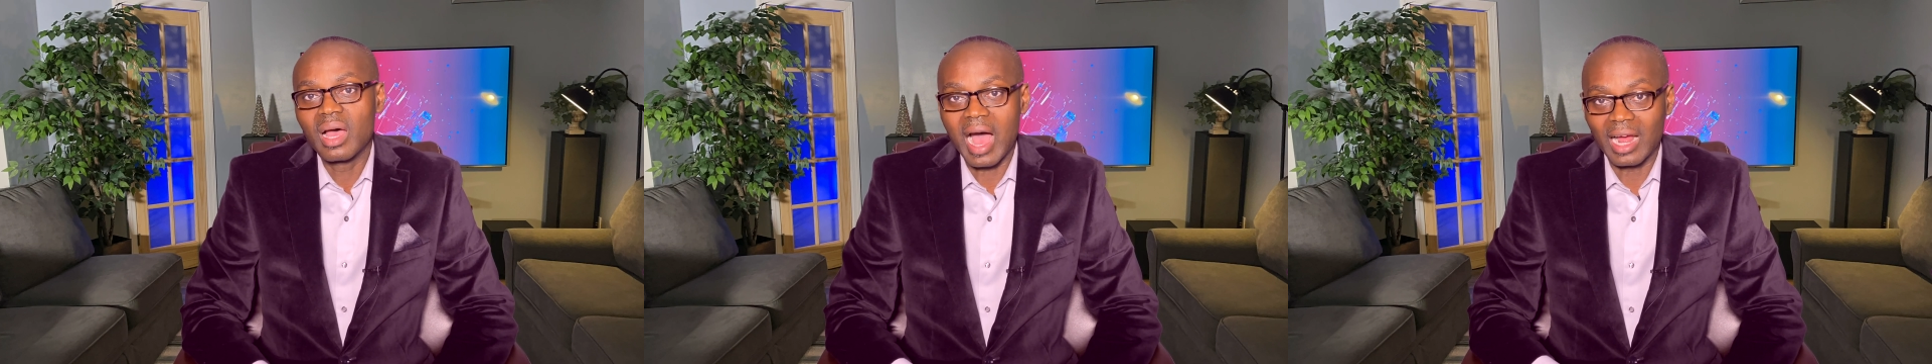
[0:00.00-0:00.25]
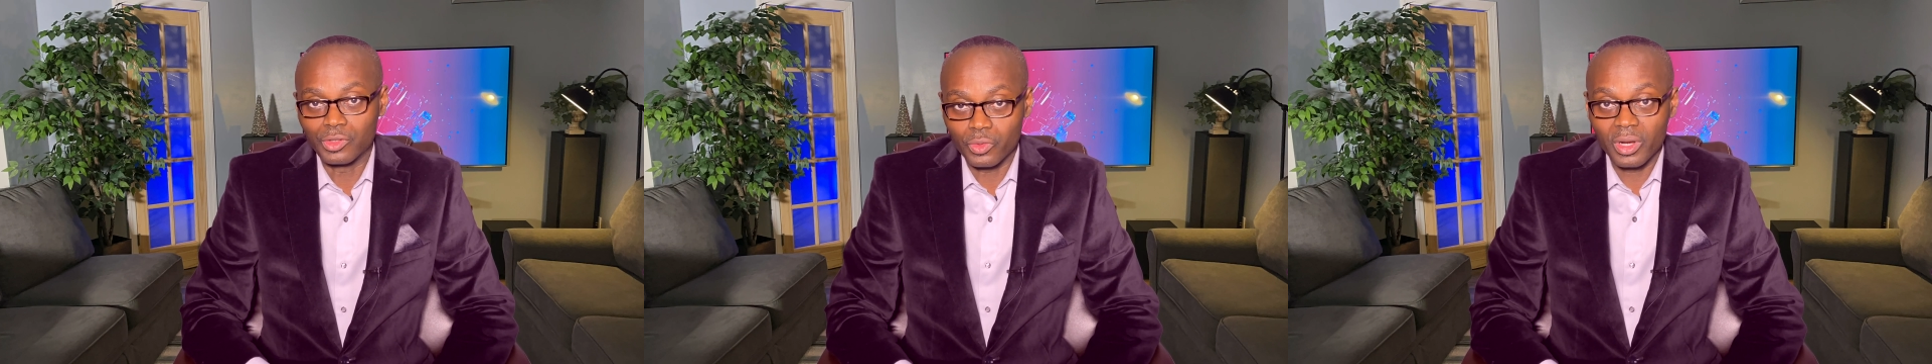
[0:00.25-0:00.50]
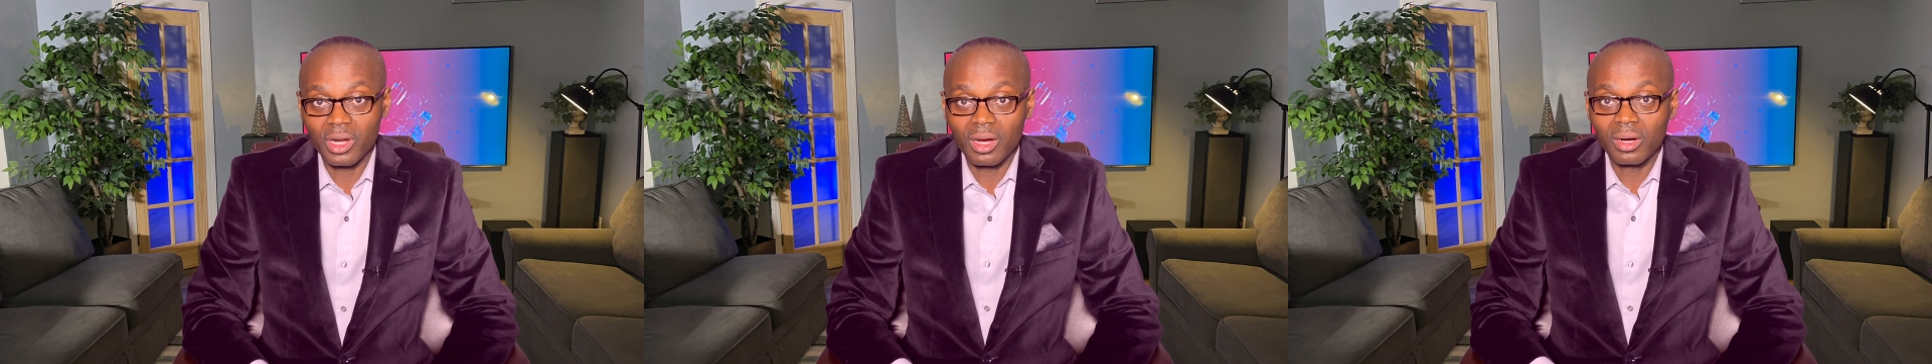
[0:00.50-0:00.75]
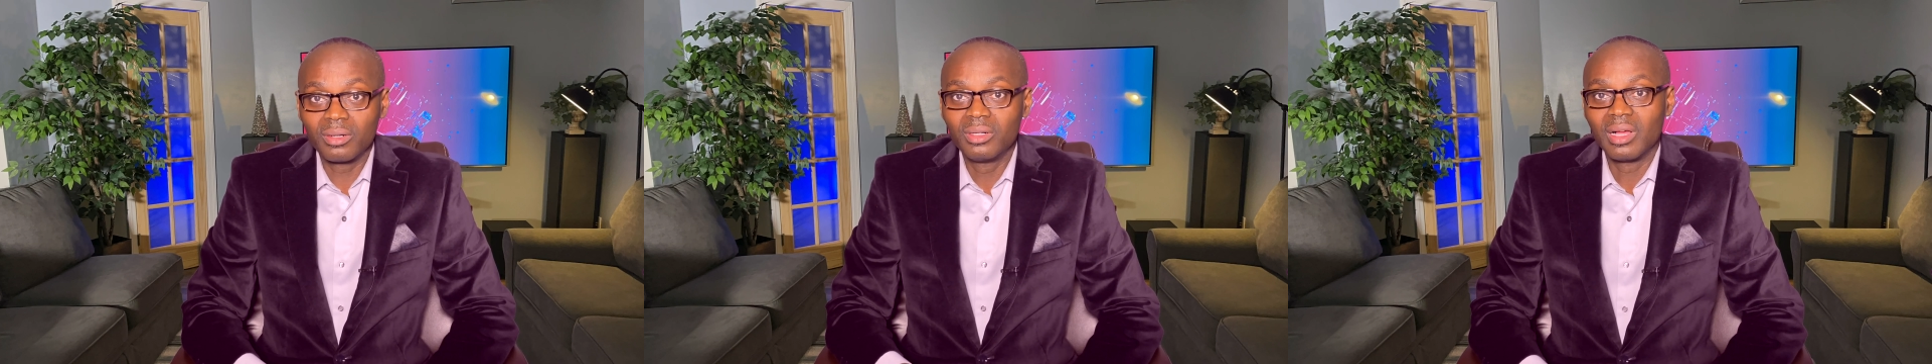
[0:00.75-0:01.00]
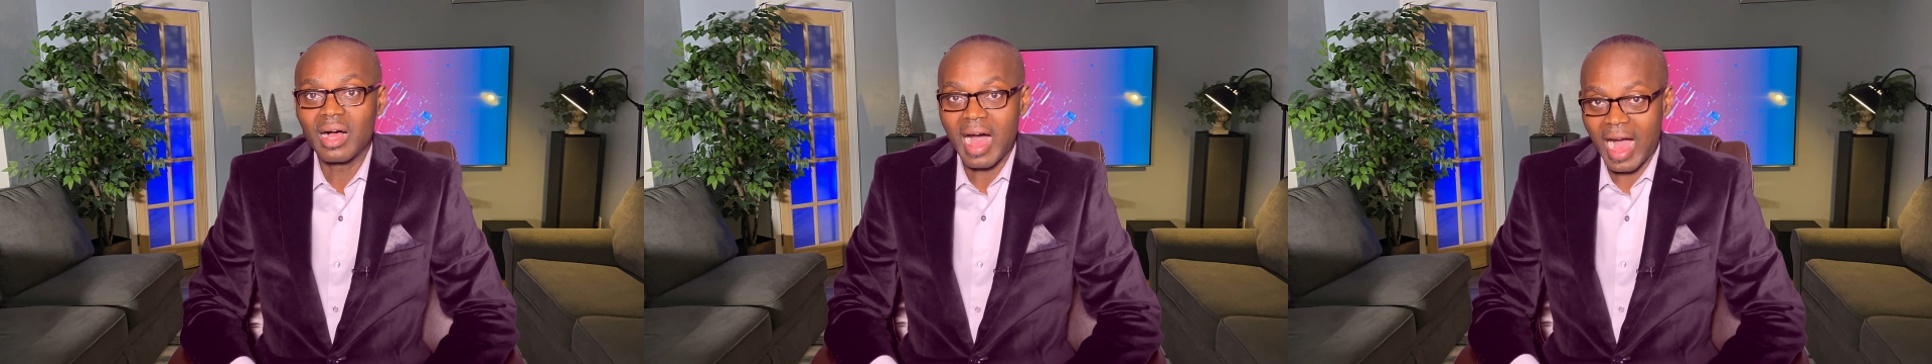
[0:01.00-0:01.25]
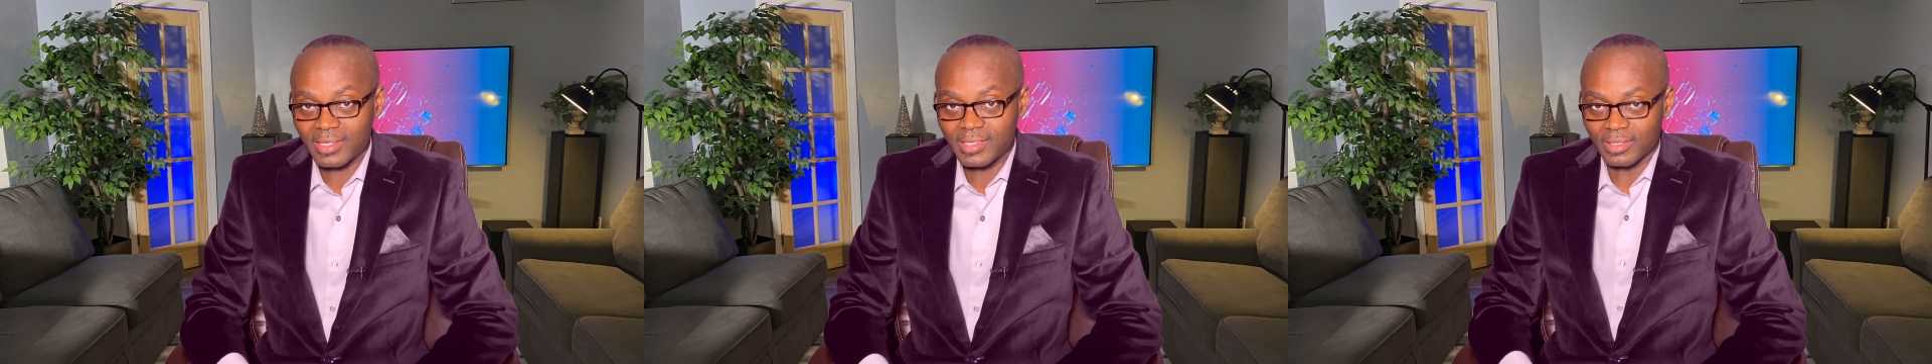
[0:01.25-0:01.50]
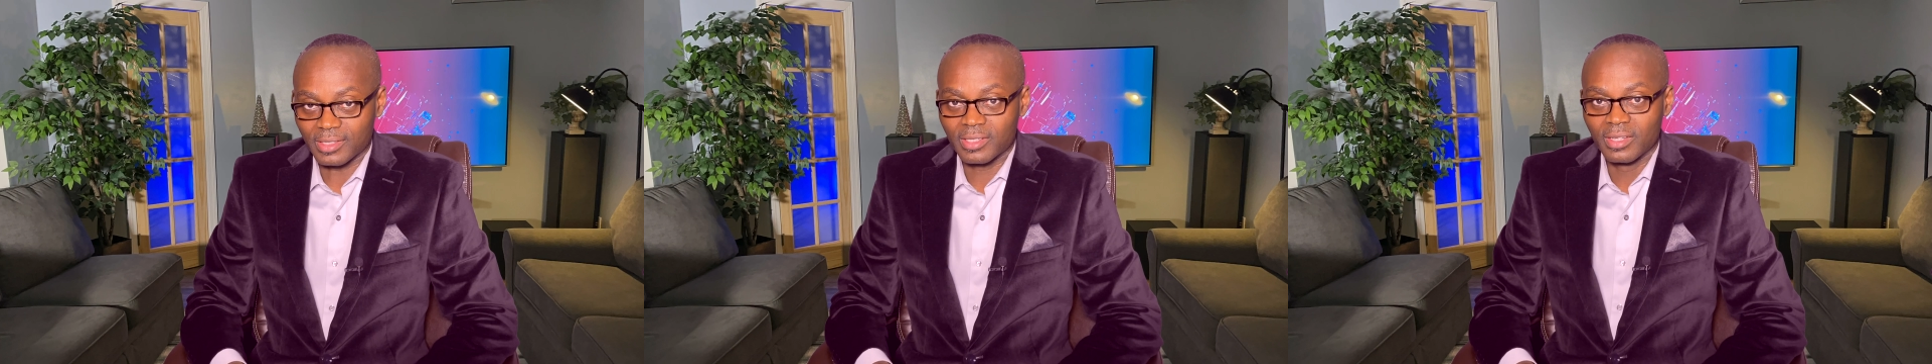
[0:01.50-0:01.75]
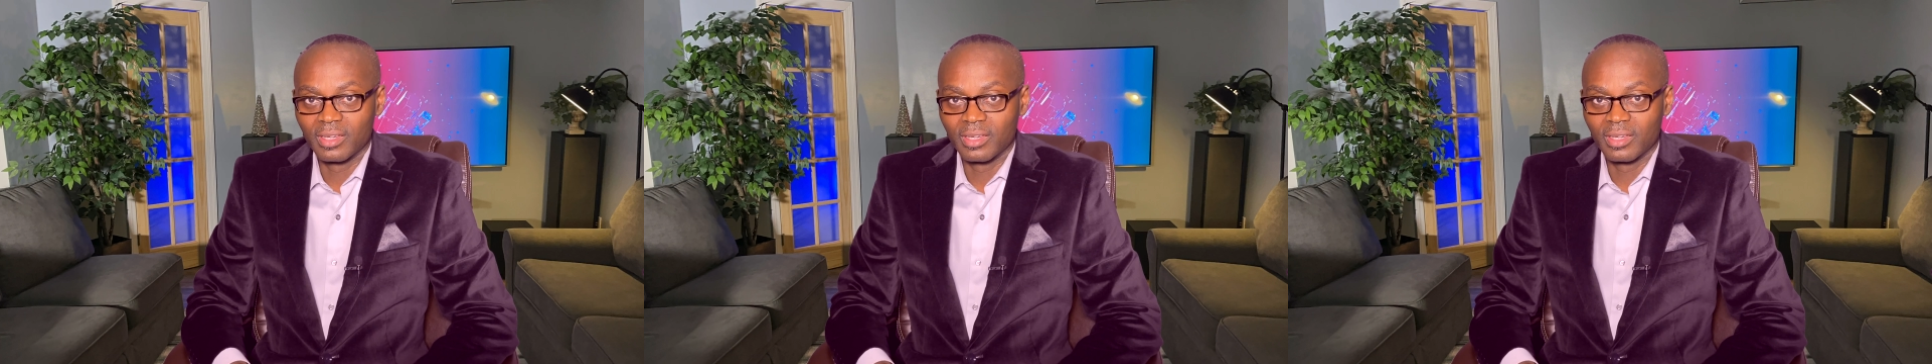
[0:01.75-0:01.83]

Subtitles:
adrenal axis.